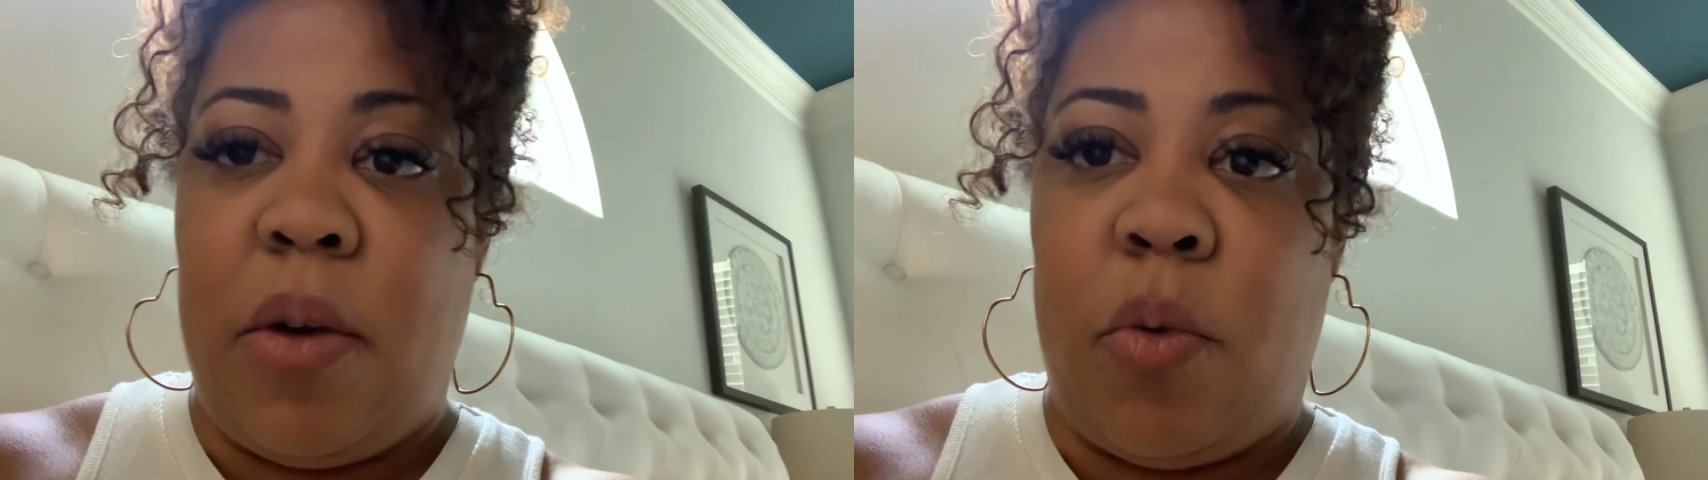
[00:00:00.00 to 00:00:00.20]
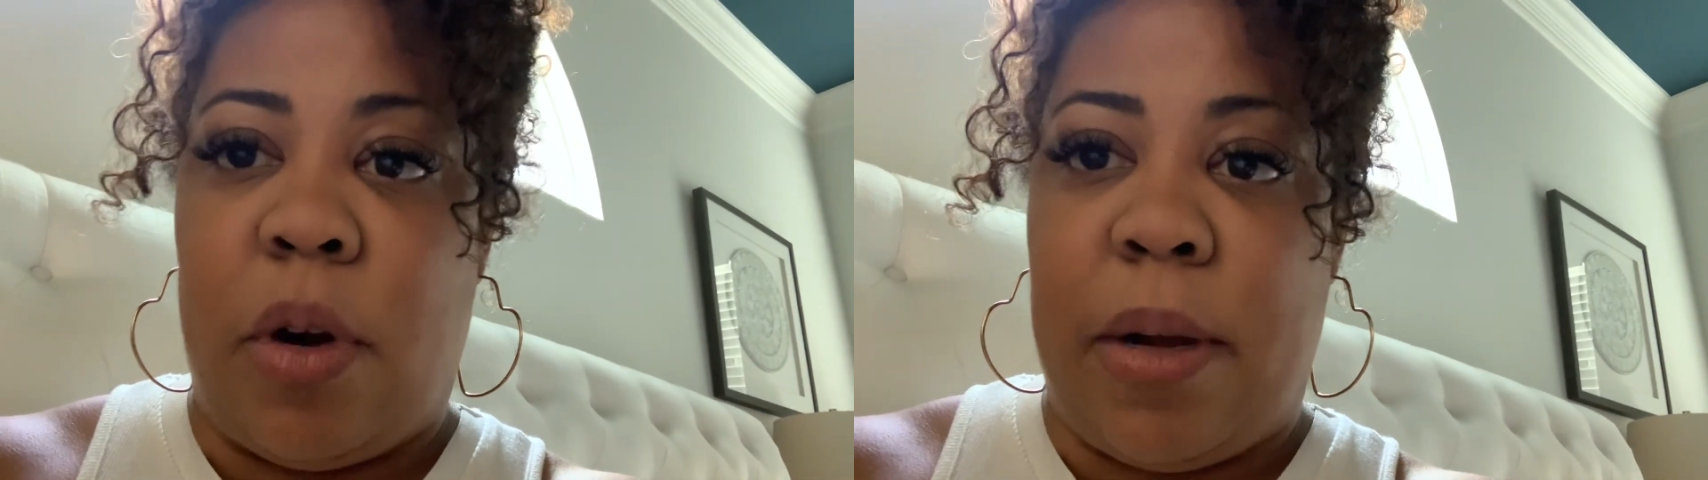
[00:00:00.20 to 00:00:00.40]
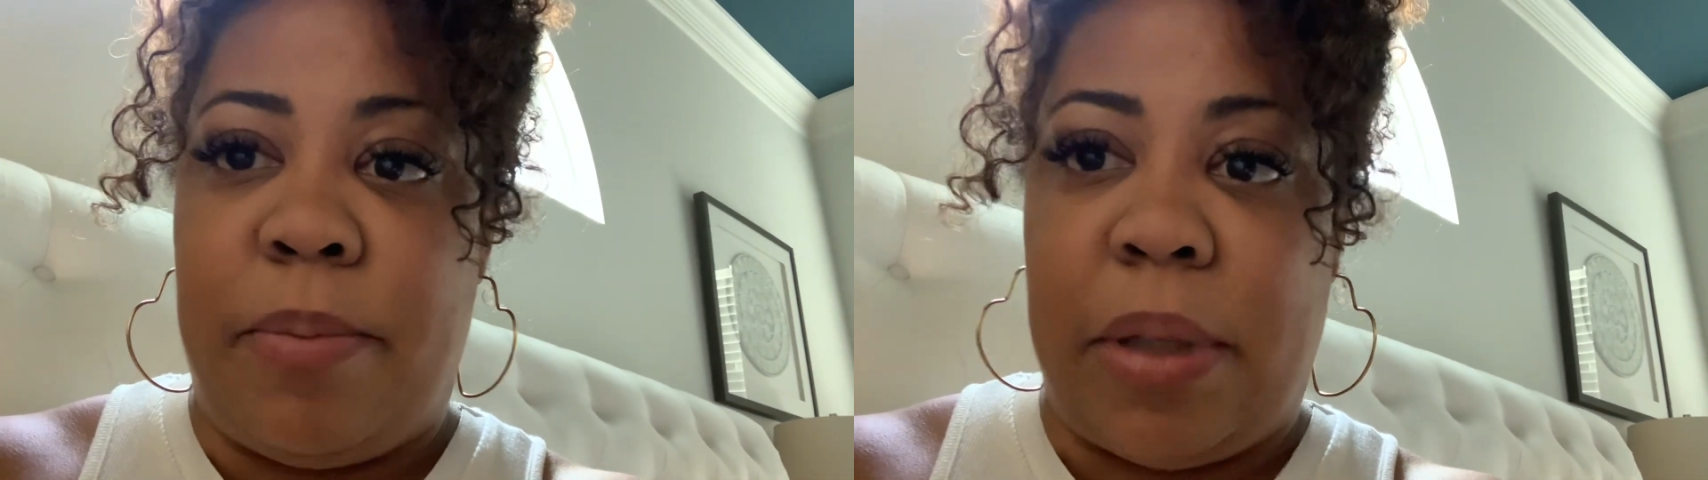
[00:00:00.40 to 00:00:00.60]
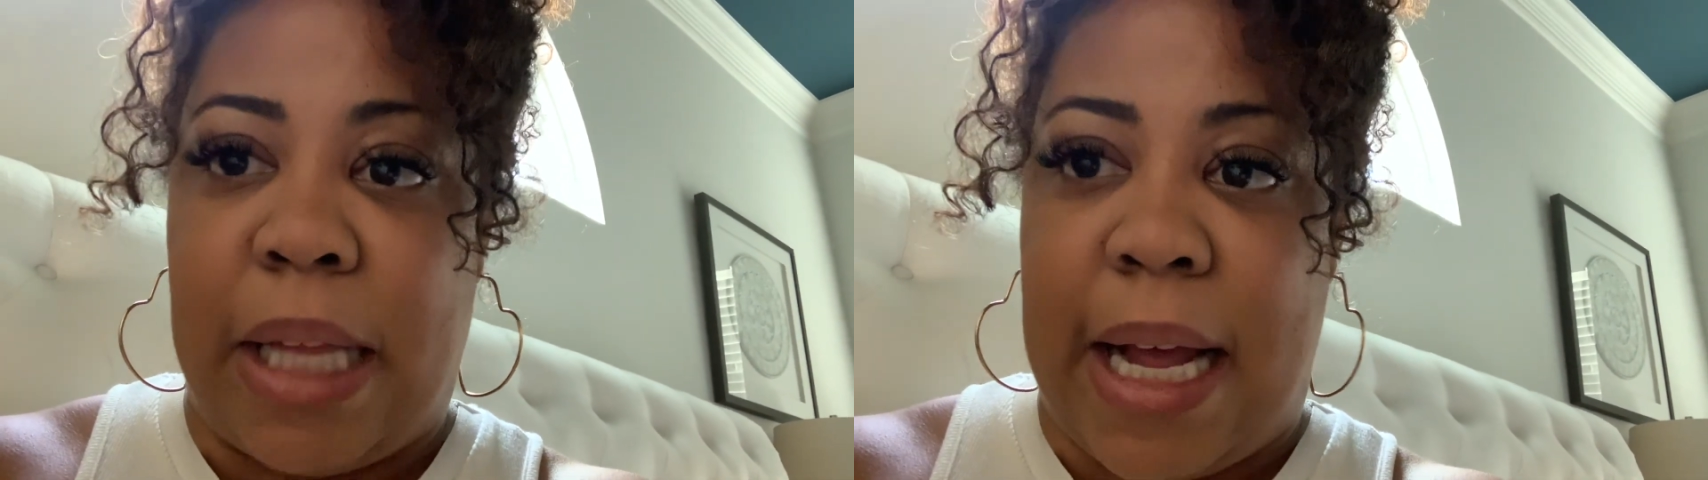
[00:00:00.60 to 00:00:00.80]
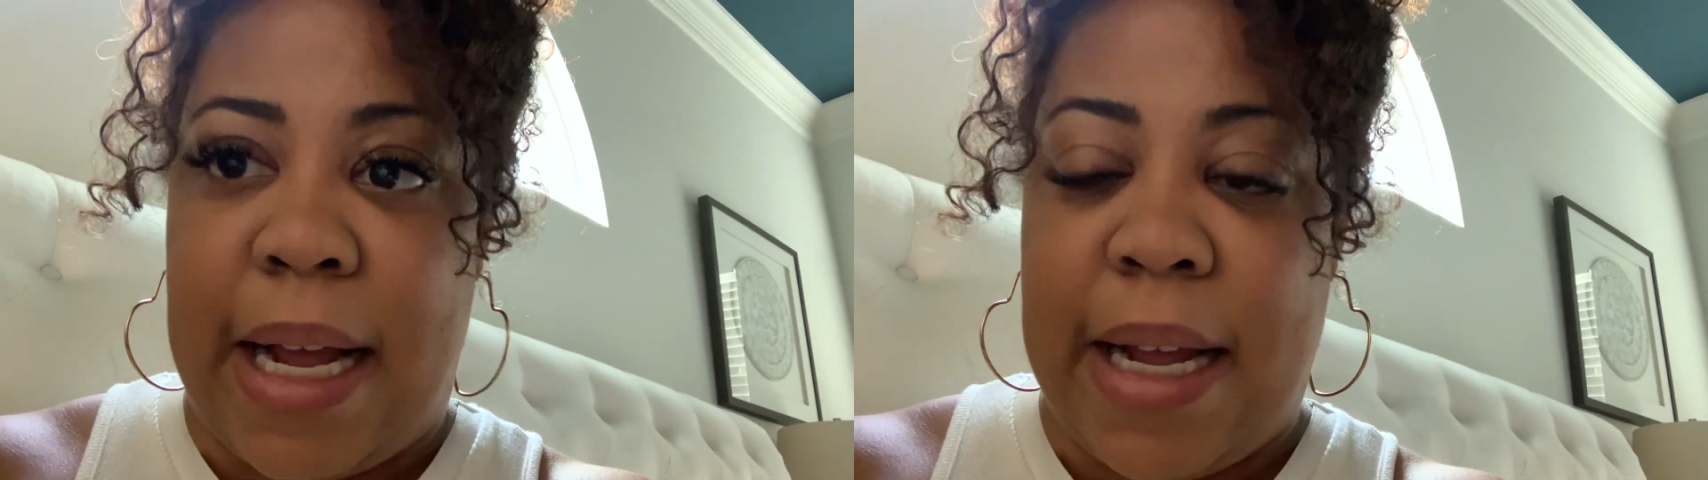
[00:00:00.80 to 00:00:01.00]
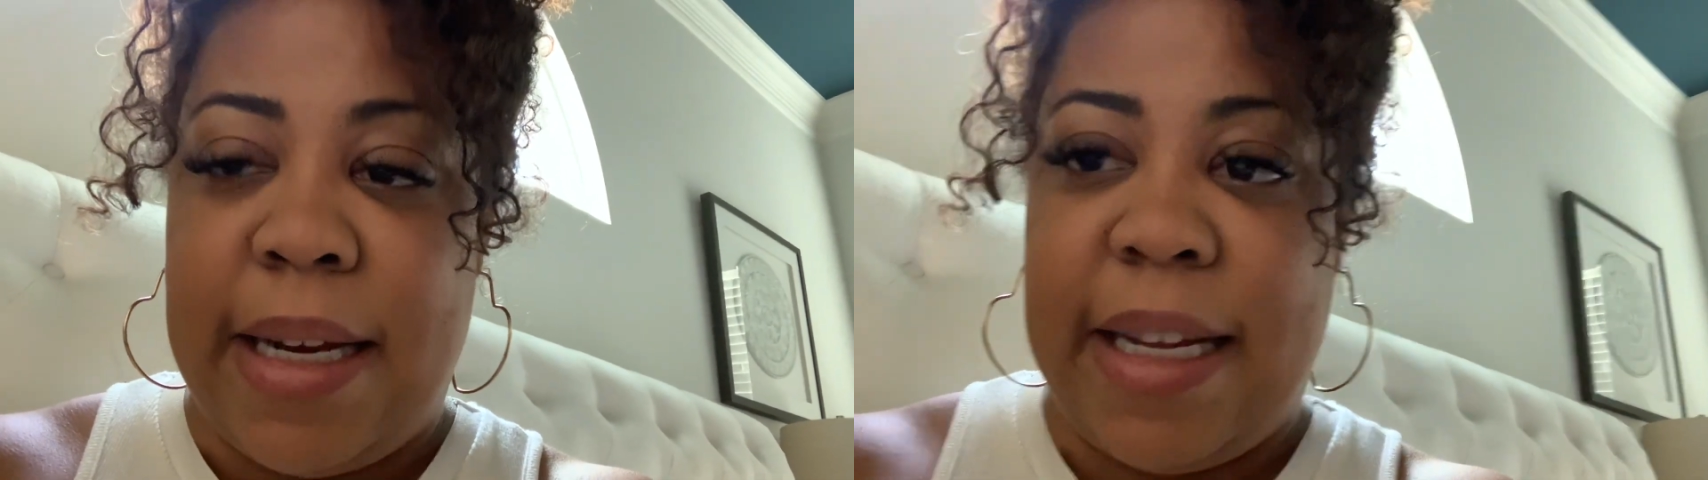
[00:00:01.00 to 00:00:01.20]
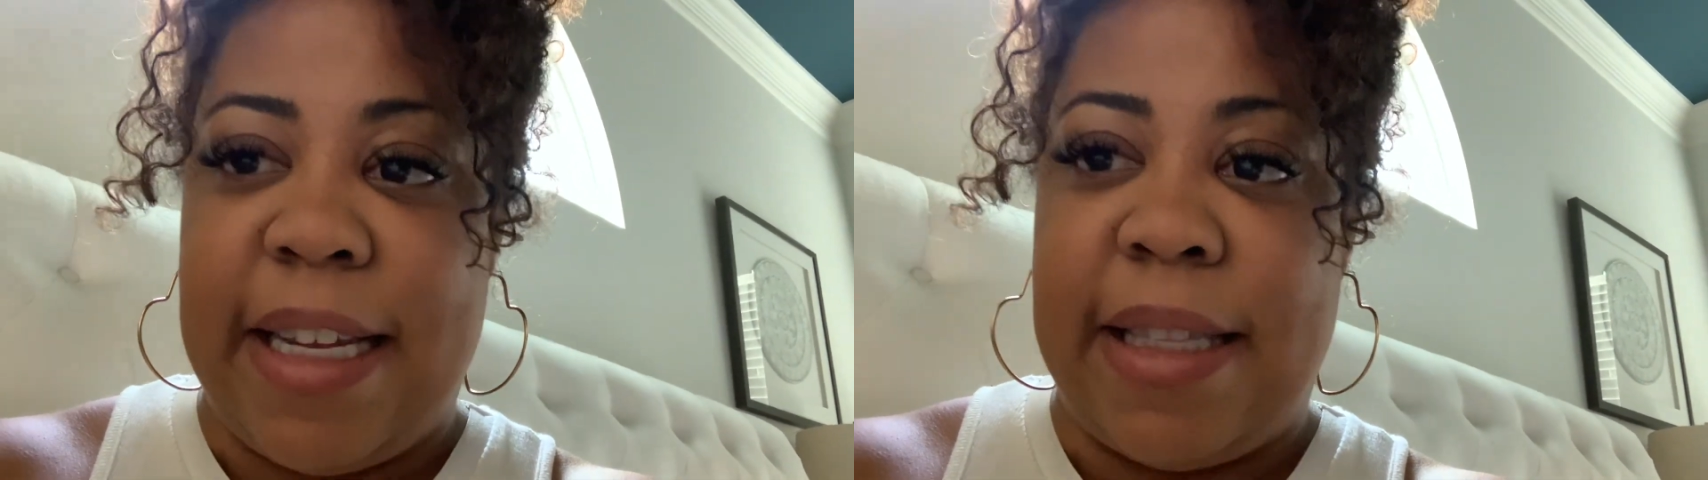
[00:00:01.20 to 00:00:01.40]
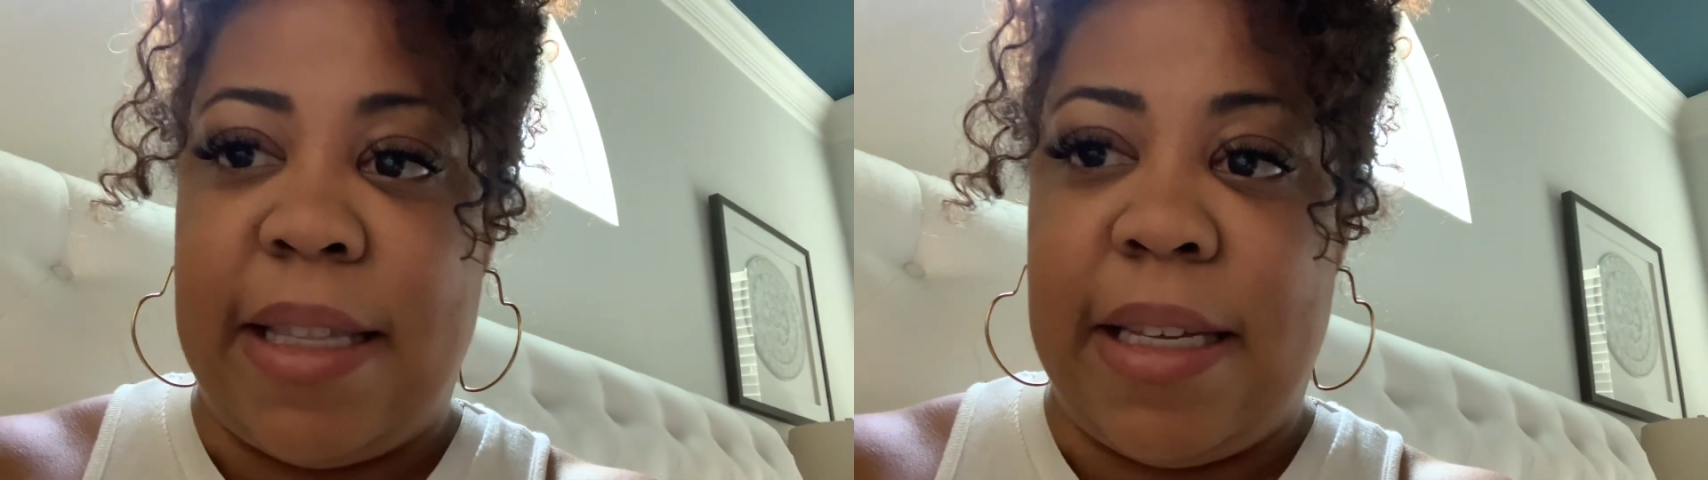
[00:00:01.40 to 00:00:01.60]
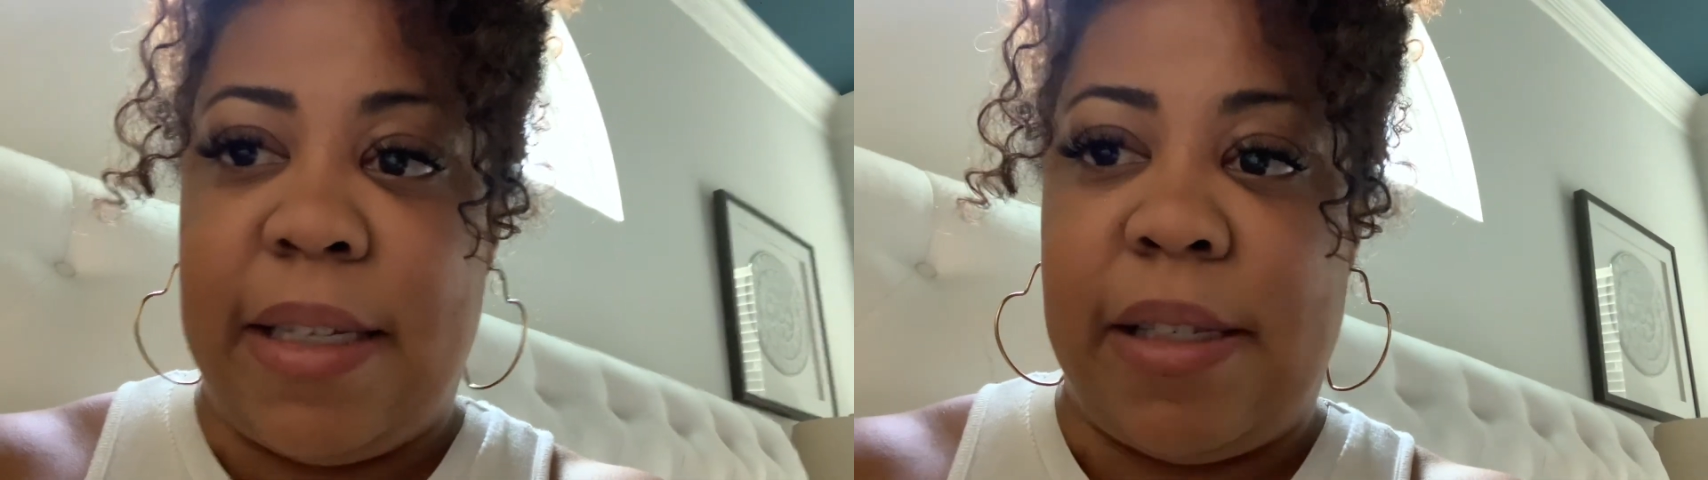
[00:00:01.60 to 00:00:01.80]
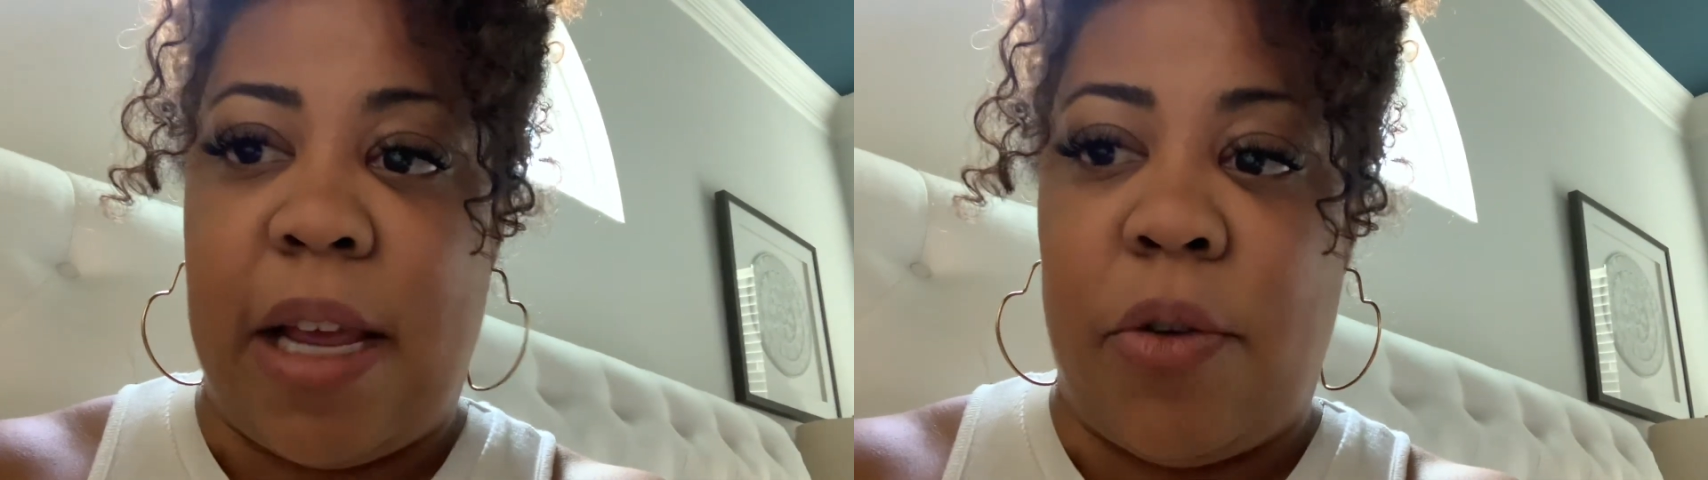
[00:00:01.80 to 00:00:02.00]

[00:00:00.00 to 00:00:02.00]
were applied in this